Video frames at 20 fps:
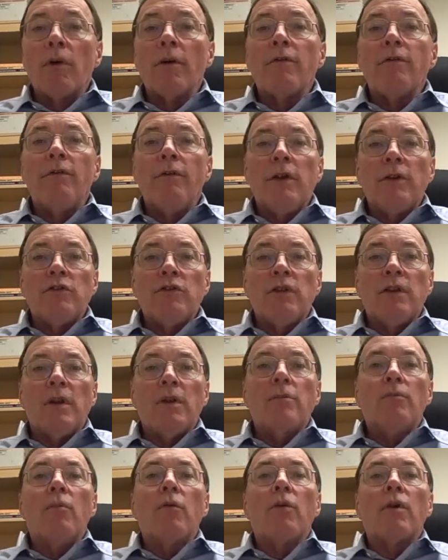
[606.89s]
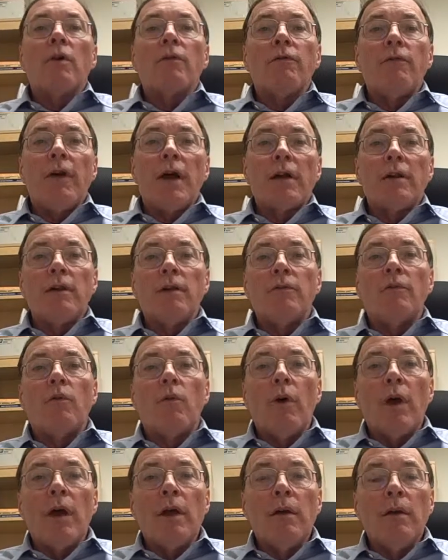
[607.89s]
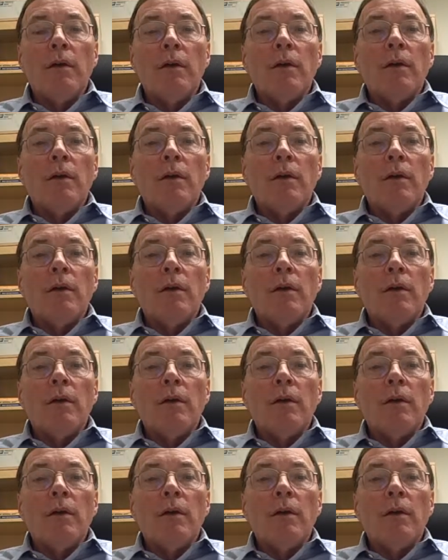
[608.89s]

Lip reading: efficient and more effective way